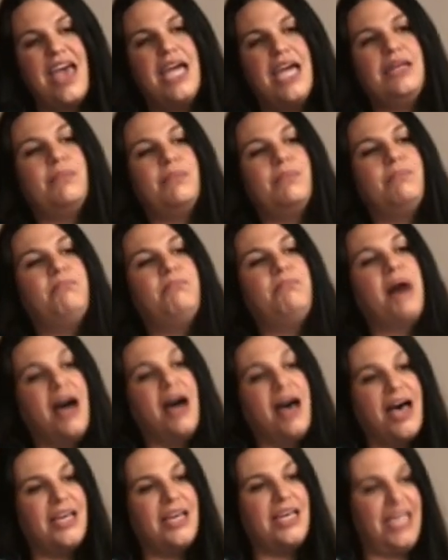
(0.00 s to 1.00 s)
and
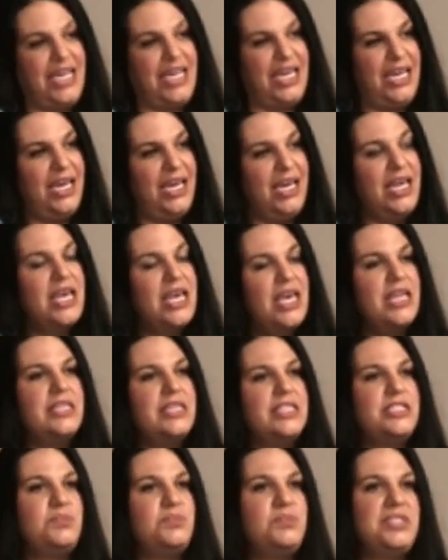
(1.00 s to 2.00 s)
embody
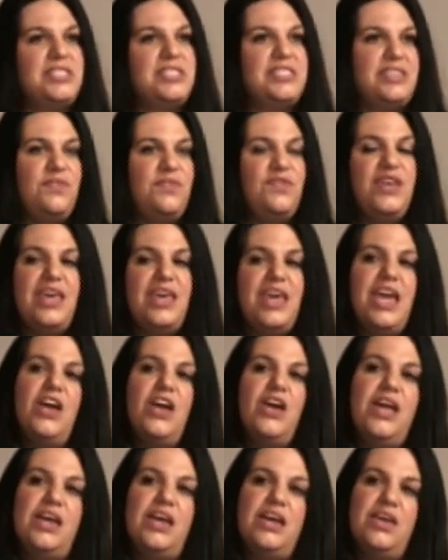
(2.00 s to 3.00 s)
the specific
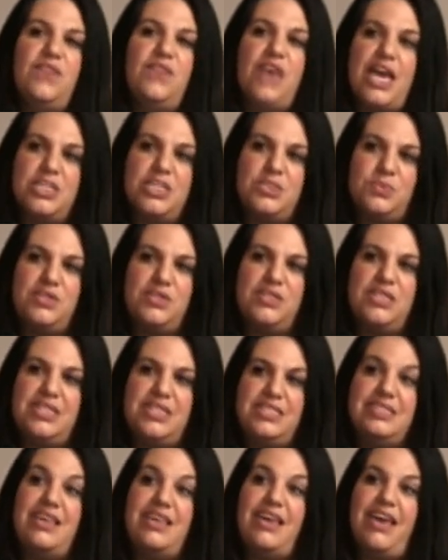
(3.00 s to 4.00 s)
area of
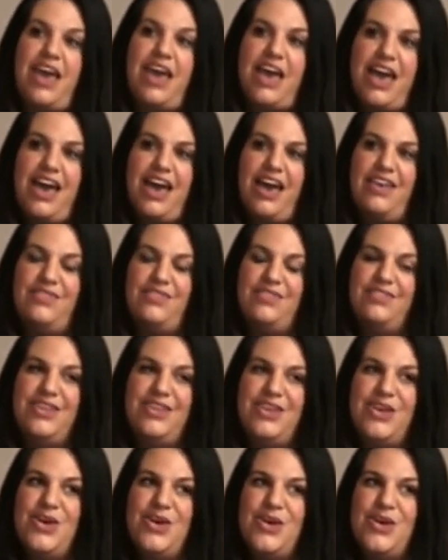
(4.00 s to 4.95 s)
expertise they have,